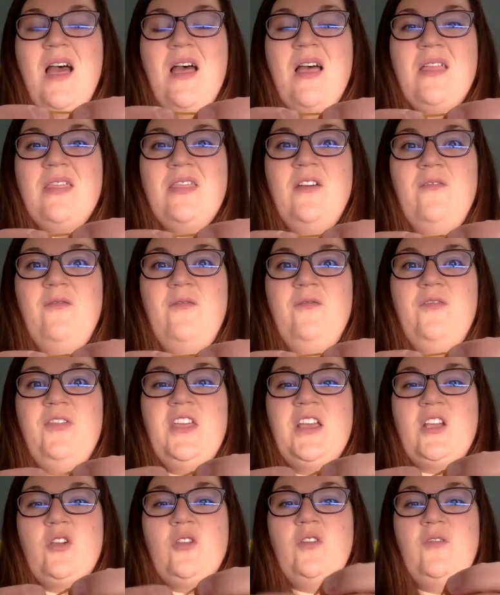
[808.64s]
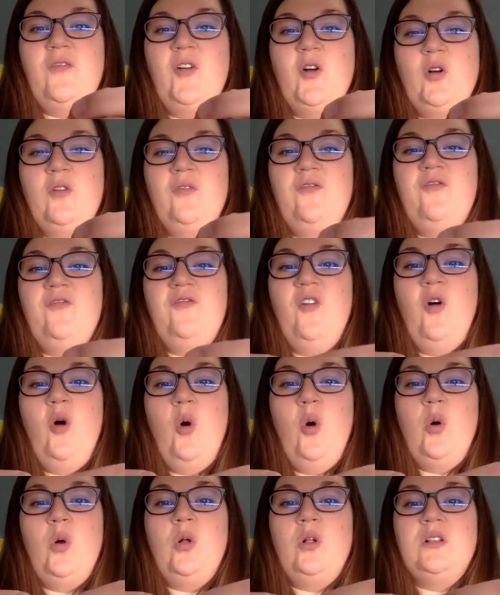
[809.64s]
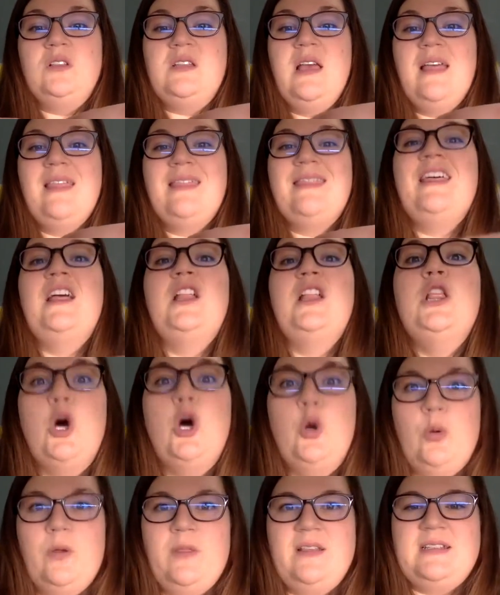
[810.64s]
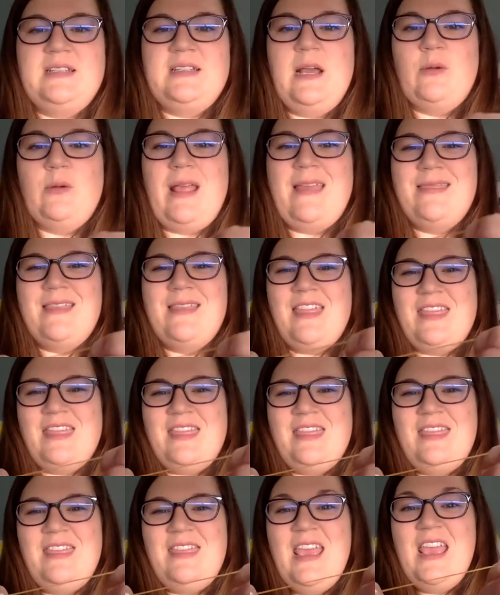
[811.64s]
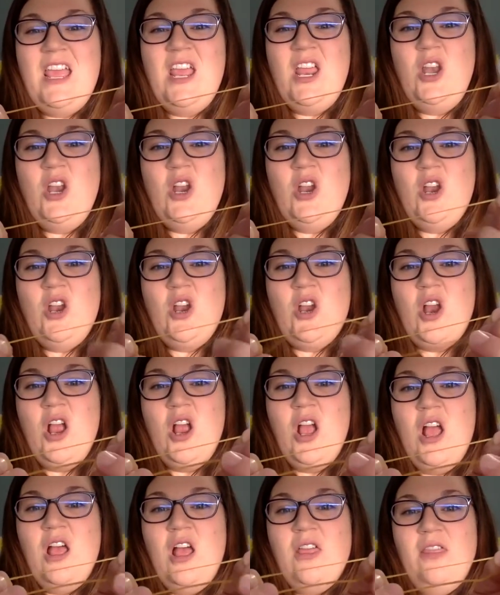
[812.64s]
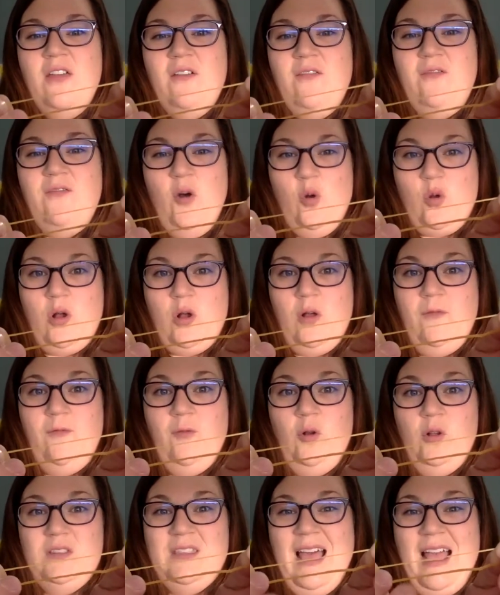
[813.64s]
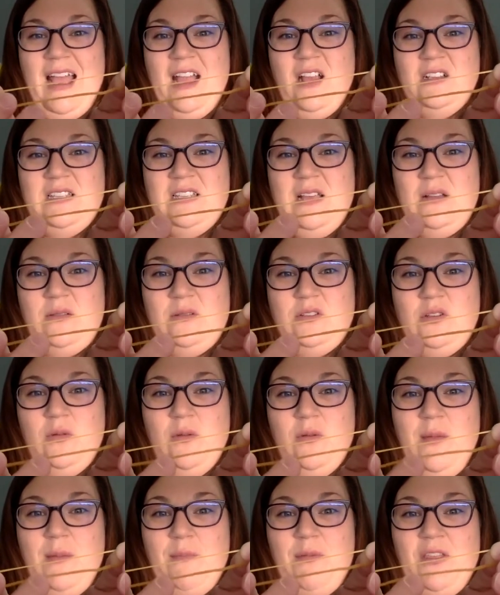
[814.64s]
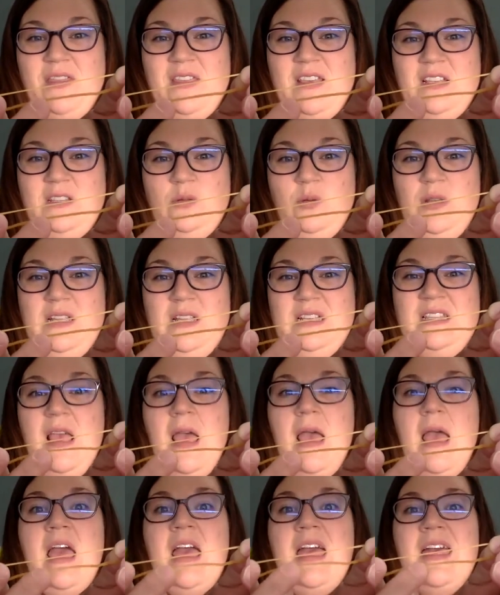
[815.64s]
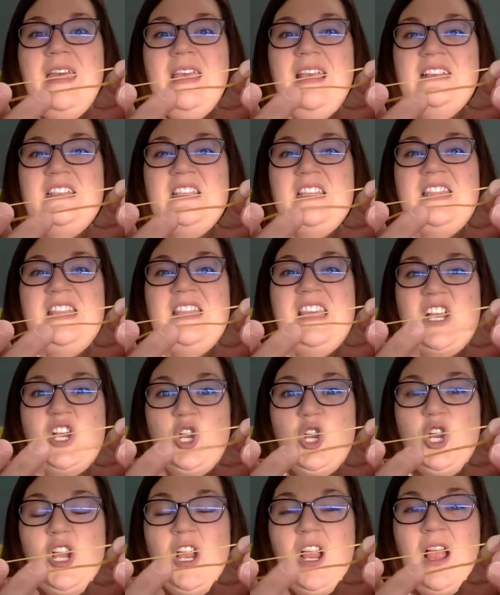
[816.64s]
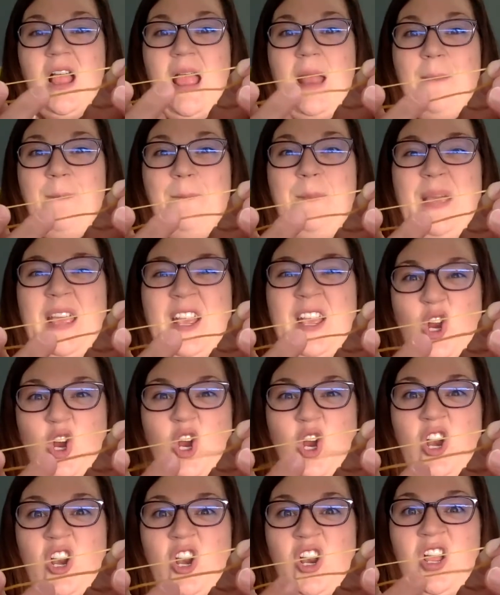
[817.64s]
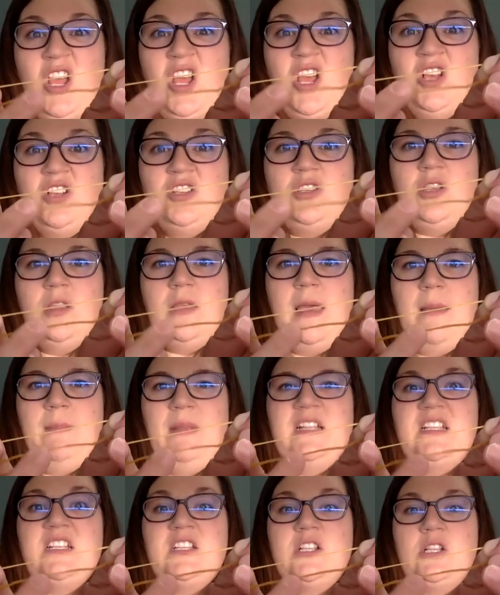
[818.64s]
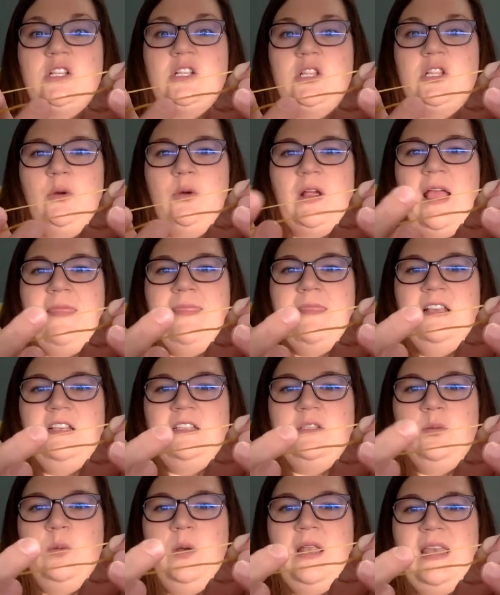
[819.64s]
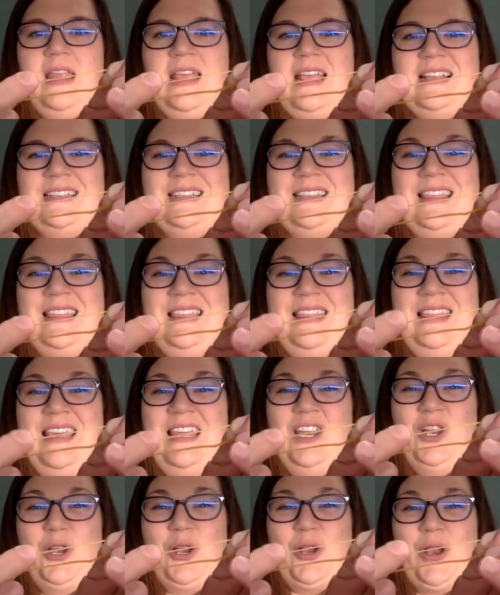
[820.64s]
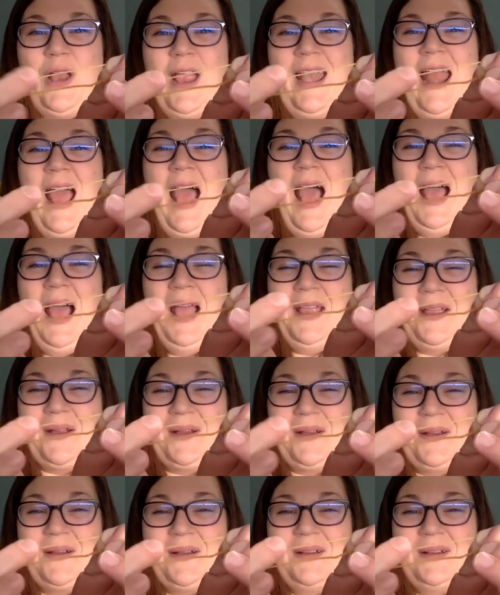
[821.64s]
the thicker the vocal fold, the lower the sound. And the thinner the vocal fold, the higher sound. So remember, this one is thicker and bigger, so that means it's lower. And this one is thinner and higher,